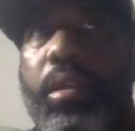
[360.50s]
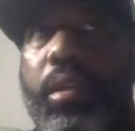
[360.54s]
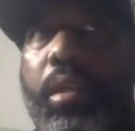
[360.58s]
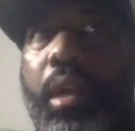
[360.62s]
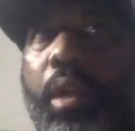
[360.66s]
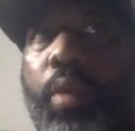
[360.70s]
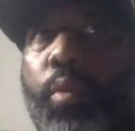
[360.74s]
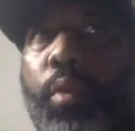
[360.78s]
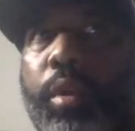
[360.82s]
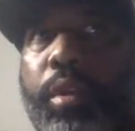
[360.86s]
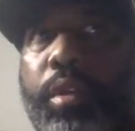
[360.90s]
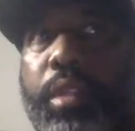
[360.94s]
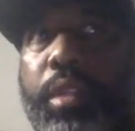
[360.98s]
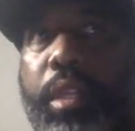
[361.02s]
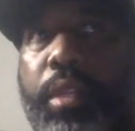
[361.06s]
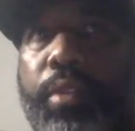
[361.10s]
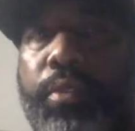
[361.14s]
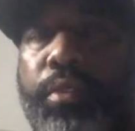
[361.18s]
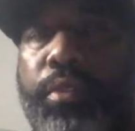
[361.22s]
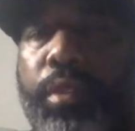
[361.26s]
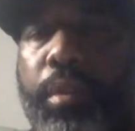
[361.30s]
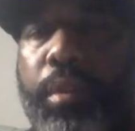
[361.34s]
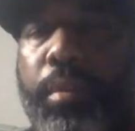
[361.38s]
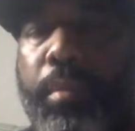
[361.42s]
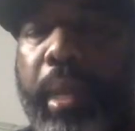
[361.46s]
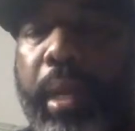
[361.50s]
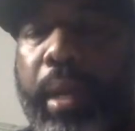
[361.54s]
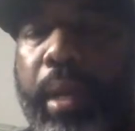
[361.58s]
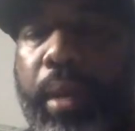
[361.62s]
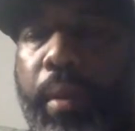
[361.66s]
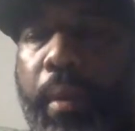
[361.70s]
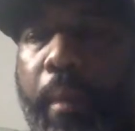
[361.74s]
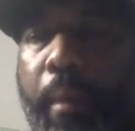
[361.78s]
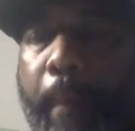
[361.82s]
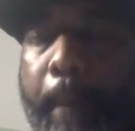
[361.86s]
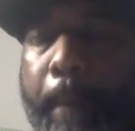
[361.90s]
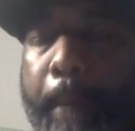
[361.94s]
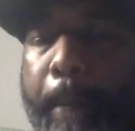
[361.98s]
I worked there for
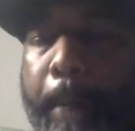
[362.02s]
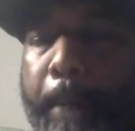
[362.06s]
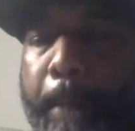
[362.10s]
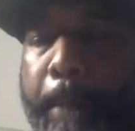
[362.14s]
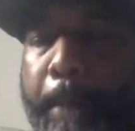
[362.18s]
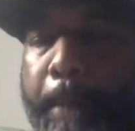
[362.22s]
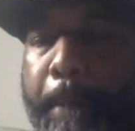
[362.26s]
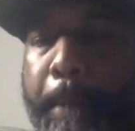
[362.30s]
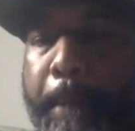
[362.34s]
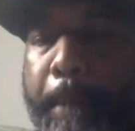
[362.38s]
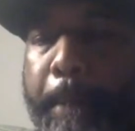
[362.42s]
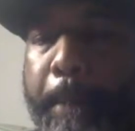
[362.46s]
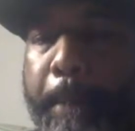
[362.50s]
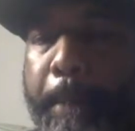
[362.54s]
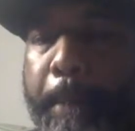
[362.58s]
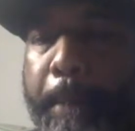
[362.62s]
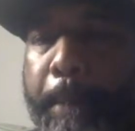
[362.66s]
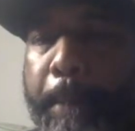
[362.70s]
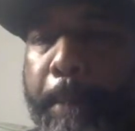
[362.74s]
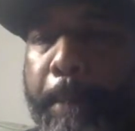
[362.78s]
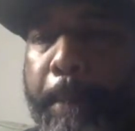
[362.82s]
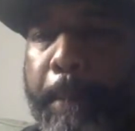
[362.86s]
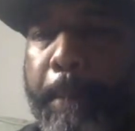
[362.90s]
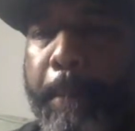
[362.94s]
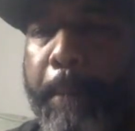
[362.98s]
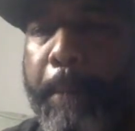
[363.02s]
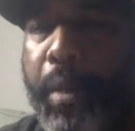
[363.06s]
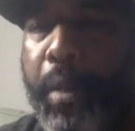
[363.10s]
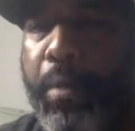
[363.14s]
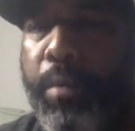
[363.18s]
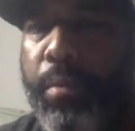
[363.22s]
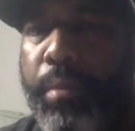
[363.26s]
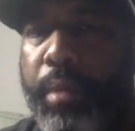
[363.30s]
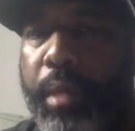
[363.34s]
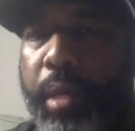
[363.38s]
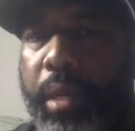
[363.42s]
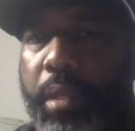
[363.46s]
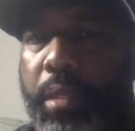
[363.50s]
about, I'll
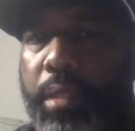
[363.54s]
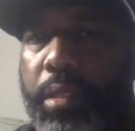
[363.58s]
probably